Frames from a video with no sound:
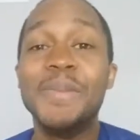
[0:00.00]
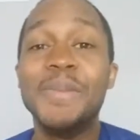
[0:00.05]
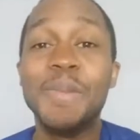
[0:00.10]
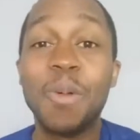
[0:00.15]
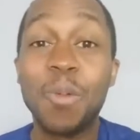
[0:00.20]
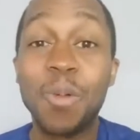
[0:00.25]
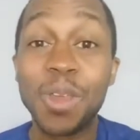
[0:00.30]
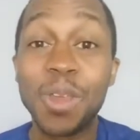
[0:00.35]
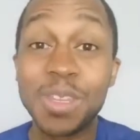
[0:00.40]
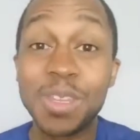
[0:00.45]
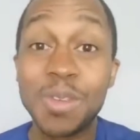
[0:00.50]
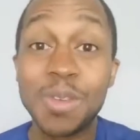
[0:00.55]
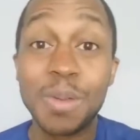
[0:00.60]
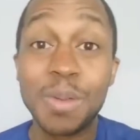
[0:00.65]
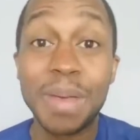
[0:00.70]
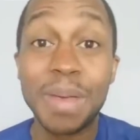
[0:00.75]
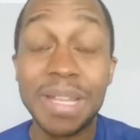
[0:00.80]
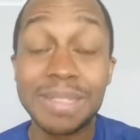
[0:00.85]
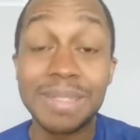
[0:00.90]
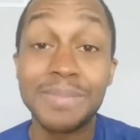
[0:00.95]
when you're
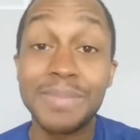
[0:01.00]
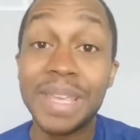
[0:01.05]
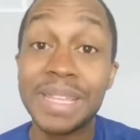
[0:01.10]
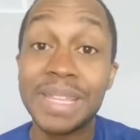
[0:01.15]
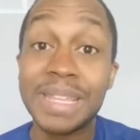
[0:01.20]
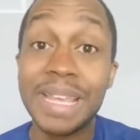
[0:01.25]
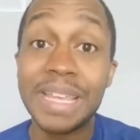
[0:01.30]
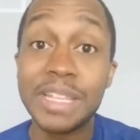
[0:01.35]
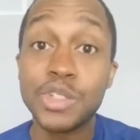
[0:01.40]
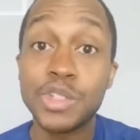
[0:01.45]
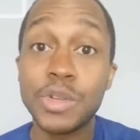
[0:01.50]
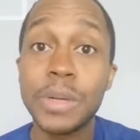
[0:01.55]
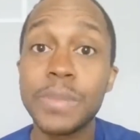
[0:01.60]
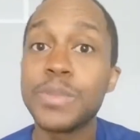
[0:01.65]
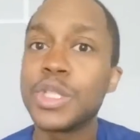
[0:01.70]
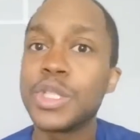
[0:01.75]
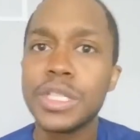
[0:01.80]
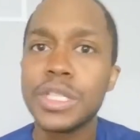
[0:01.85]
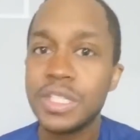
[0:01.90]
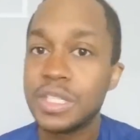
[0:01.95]
about to make that
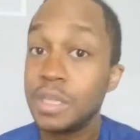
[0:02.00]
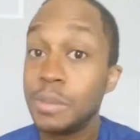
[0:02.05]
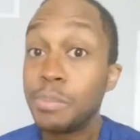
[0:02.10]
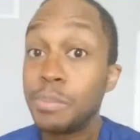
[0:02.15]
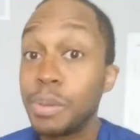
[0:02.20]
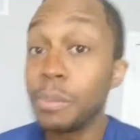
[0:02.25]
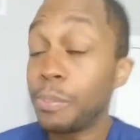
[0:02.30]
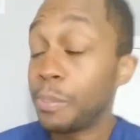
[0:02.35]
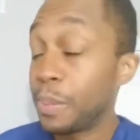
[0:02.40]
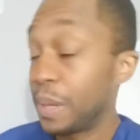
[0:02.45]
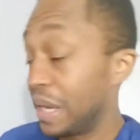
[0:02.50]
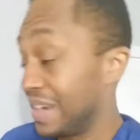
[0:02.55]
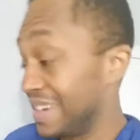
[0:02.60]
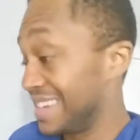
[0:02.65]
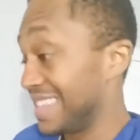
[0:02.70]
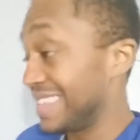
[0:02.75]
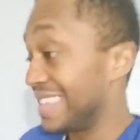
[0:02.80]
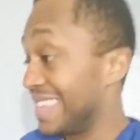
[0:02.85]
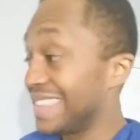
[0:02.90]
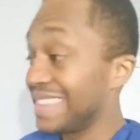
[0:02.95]
trip, just to prepare
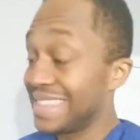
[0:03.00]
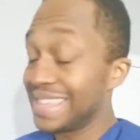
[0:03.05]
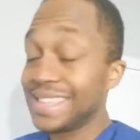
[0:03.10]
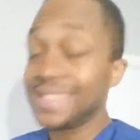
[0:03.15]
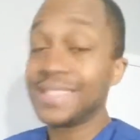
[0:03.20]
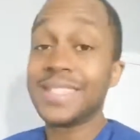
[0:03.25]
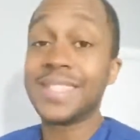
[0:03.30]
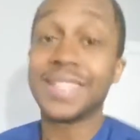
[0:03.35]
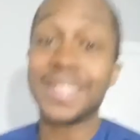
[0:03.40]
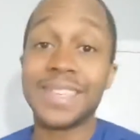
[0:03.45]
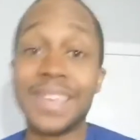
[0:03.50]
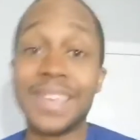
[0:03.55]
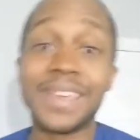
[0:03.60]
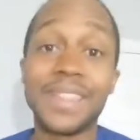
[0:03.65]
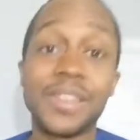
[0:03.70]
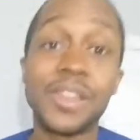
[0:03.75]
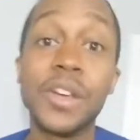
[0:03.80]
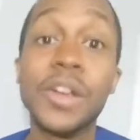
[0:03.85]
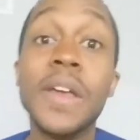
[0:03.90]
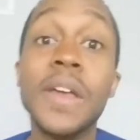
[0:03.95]
to get things
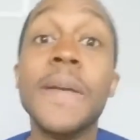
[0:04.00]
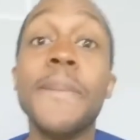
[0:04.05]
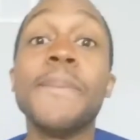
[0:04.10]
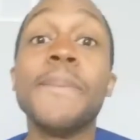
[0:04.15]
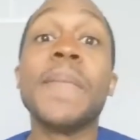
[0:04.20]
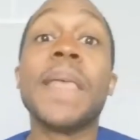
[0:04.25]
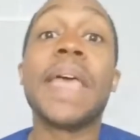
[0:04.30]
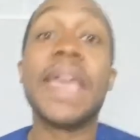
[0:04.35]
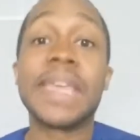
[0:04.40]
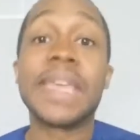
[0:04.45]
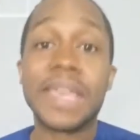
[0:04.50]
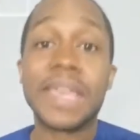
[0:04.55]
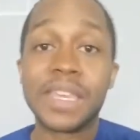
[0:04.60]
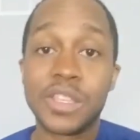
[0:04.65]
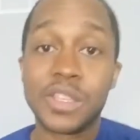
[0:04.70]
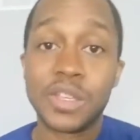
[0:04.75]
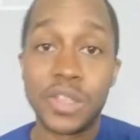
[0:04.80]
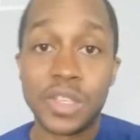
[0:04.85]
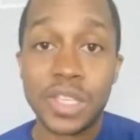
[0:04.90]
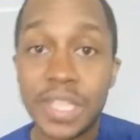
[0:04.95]
together and
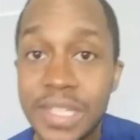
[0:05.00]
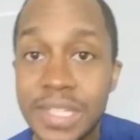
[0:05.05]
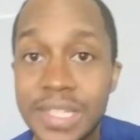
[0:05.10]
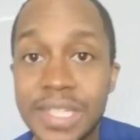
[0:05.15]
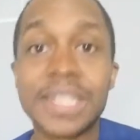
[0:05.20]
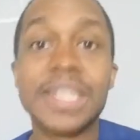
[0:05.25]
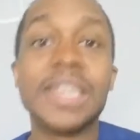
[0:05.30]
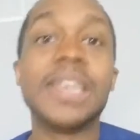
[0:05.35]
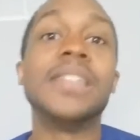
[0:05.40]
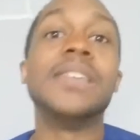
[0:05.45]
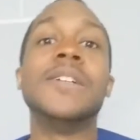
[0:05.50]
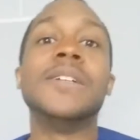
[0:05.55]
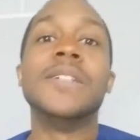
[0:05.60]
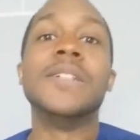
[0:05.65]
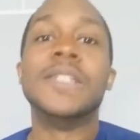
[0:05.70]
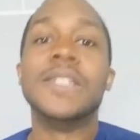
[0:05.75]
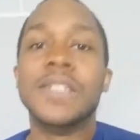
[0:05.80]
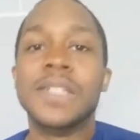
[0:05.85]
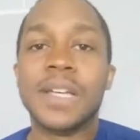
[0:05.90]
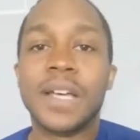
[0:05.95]
get your kid together
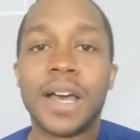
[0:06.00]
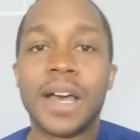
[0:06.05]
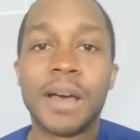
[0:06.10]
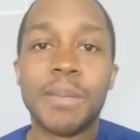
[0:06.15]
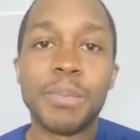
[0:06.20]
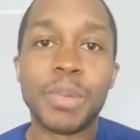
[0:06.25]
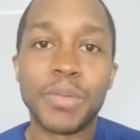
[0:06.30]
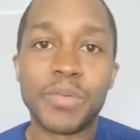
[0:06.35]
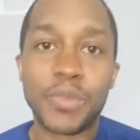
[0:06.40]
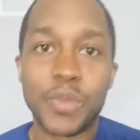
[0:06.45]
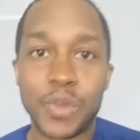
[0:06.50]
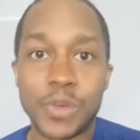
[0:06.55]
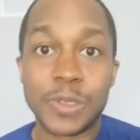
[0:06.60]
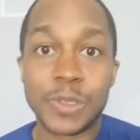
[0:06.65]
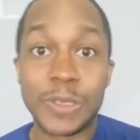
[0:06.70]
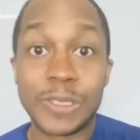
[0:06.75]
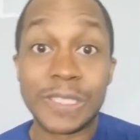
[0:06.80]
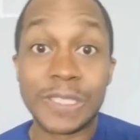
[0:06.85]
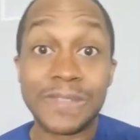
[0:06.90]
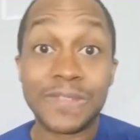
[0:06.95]
before
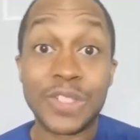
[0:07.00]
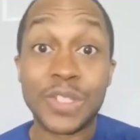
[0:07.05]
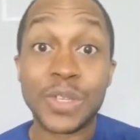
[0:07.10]
you leave.